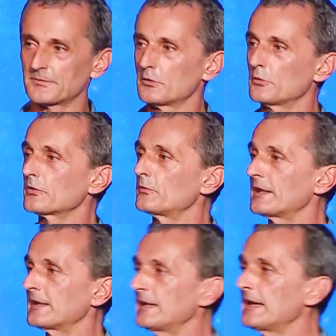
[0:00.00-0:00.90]
We use
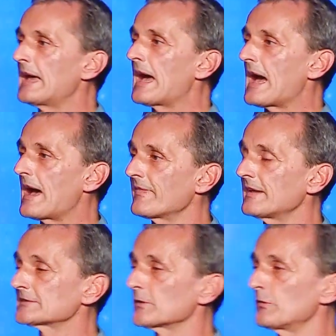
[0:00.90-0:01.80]
already,
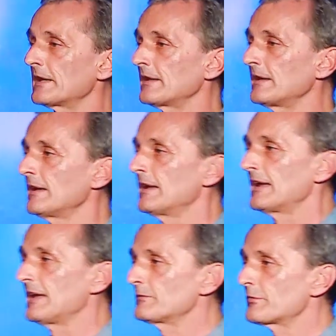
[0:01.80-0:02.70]
harness already
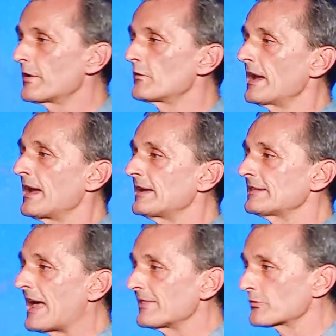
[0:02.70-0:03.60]

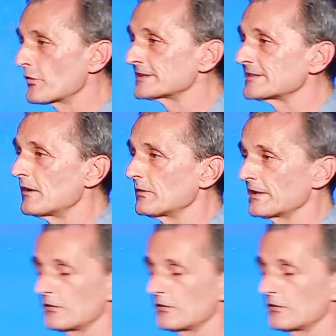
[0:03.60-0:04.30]
infrared, ultrasound,